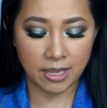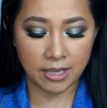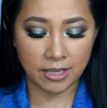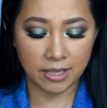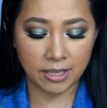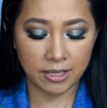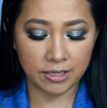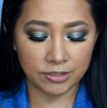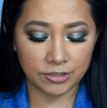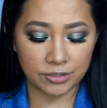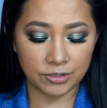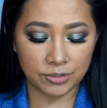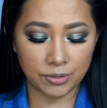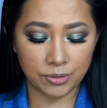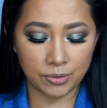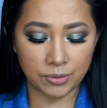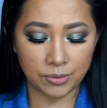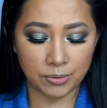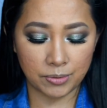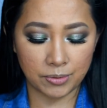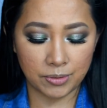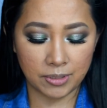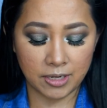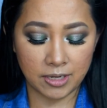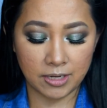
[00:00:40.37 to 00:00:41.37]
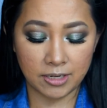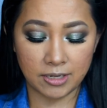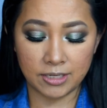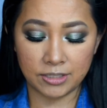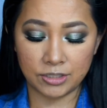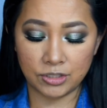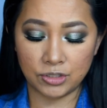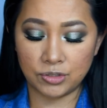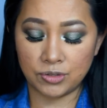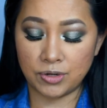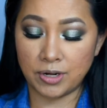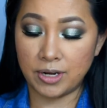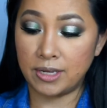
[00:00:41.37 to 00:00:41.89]
Yeah, so
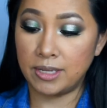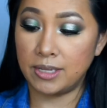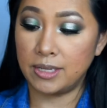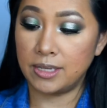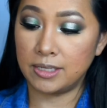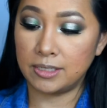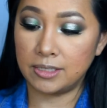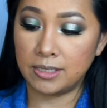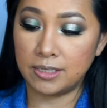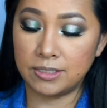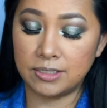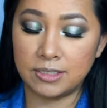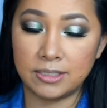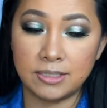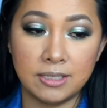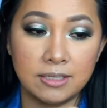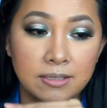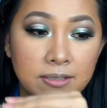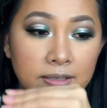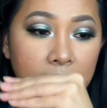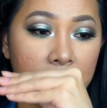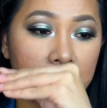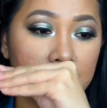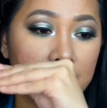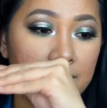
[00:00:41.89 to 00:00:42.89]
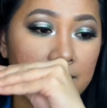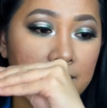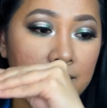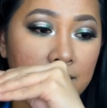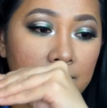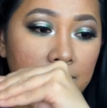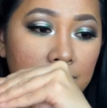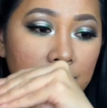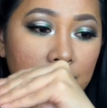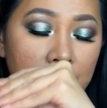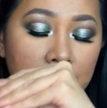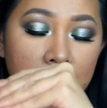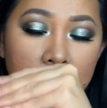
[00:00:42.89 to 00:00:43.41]
let's try it. It's still
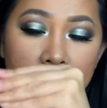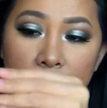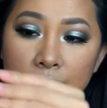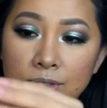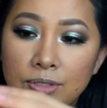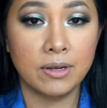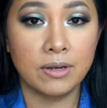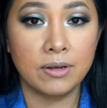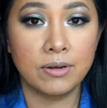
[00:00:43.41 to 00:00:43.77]
unsealed right now.